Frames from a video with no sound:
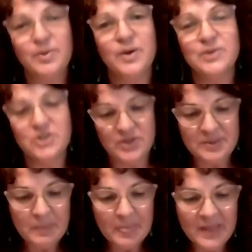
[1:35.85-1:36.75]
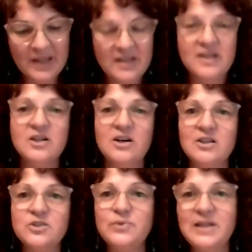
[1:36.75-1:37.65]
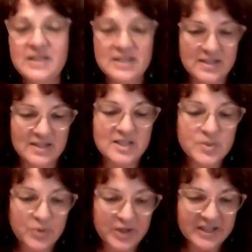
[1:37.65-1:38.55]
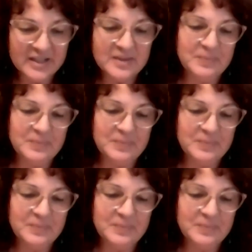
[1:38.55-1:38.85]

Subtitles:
Poetry called Release into Spring.